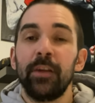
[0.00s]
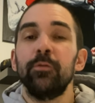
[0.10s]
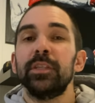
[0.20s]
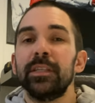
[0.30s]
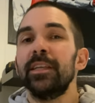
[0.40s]
I
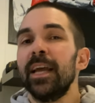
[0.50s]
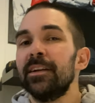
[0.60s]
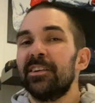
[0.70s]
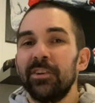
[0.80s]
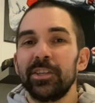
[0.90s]
know it's
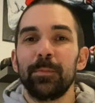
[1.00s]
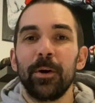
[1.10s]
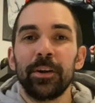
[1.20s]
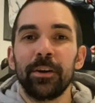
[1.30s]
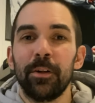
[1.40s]
technically a
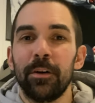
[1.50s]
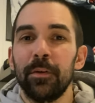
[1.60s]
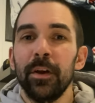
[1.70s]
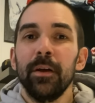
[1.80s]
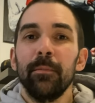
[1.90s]
sparring glove,
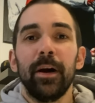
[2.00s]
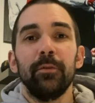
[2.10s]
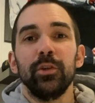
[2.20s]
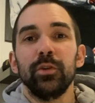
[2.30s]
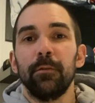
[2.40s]
but I
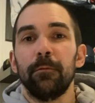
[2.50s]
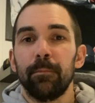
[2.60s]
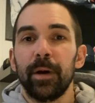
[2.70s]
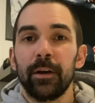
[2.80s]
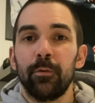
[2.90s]
was using them for
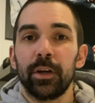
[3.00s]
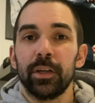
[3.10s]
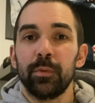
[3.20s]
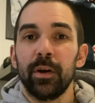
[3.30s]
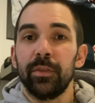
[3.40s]
bag work
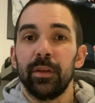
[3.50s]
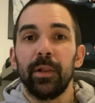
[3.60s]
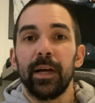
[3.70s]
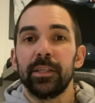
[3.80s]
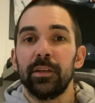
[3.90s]
as well, and they
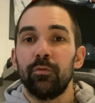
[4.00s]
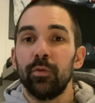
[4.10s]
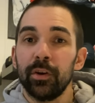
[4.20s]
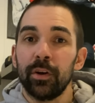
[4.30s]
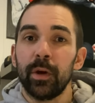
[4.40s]
lasted
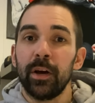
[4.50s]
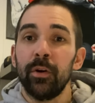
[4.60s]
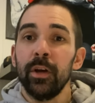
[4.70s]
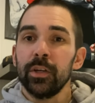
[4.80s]
really well.